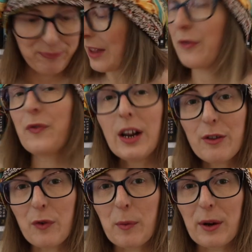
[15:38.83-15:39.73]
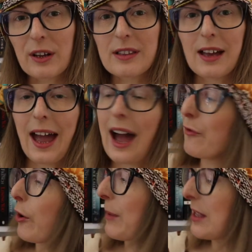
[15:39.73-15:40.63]
And the final four books that I
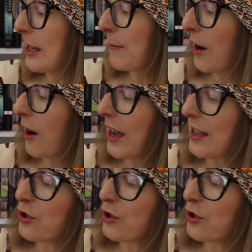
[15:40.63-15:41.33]
have on my TBR